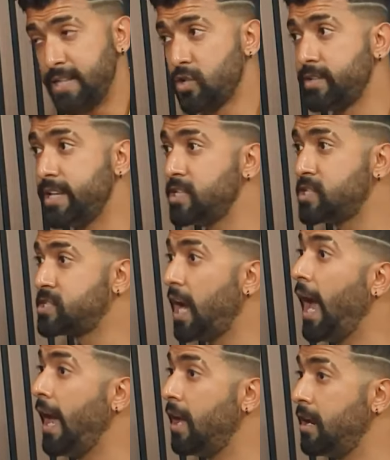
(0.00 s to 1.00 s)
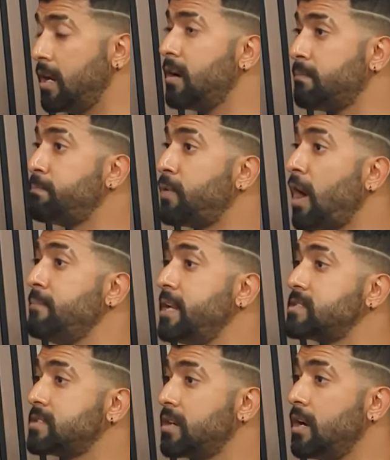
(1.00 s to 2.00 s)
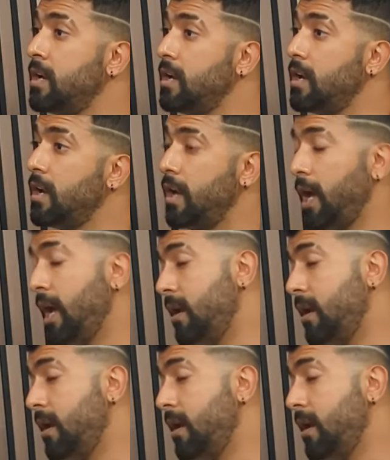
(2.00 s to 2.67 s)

national legal dish and prime minister. Yeah.